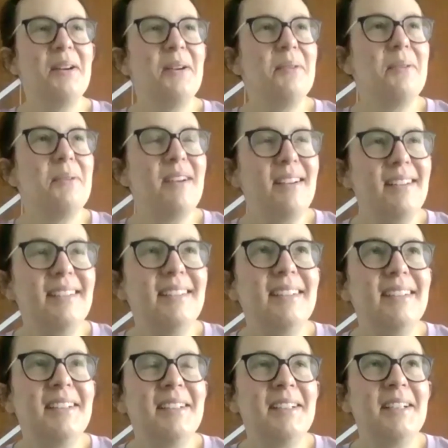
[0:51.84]
Well,
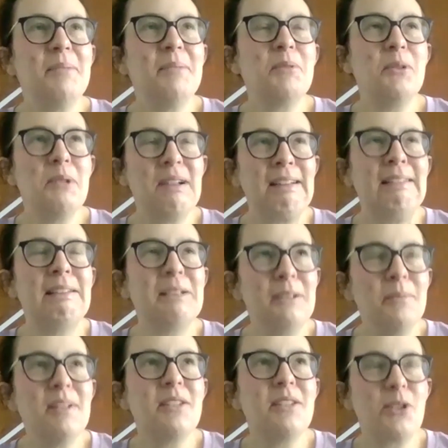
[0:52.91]
uh, I'm going a
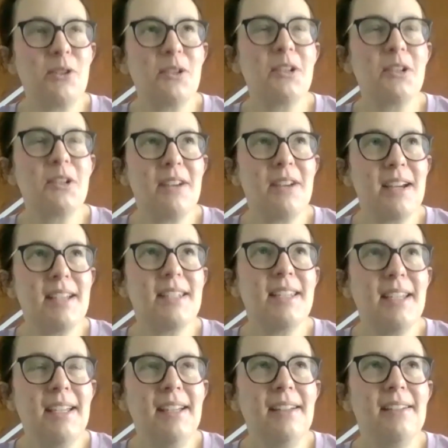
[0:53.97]
little bit stir
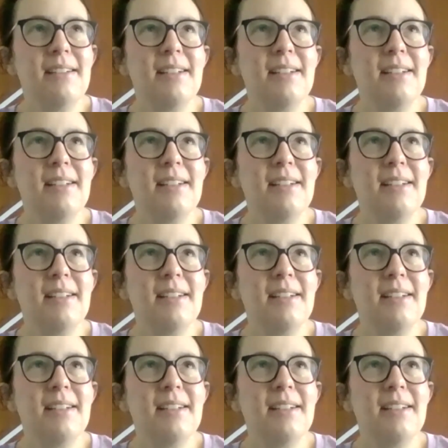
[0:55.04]
crazy.